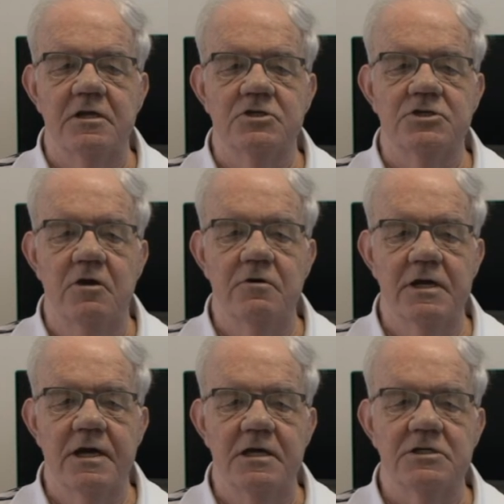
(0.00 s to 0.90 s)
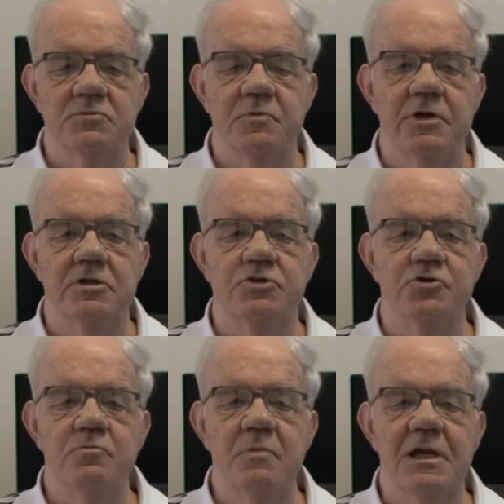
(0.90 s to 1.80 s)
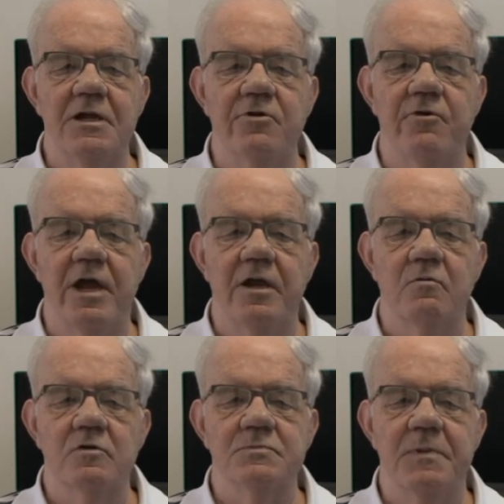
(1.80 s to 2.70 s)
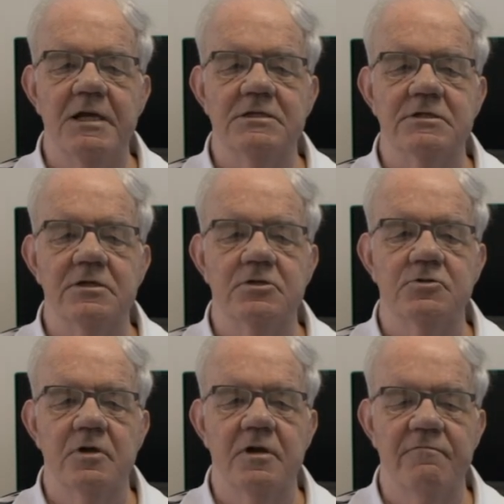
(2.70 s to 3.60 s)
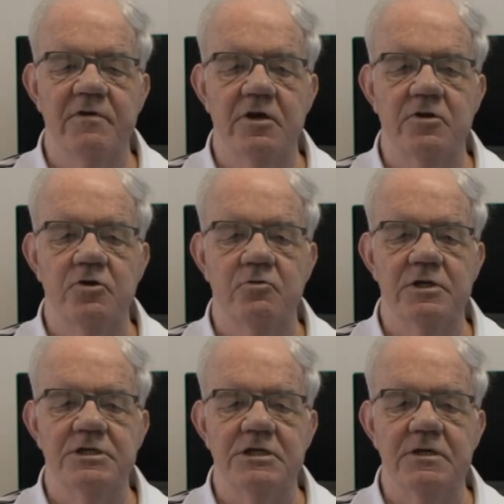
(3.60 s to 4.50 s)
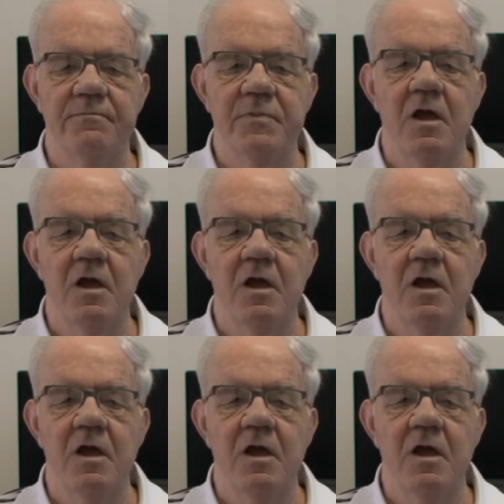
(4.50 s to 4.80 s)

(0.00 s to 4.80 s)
at showed a case where 2 million rand was placed into a living annuity.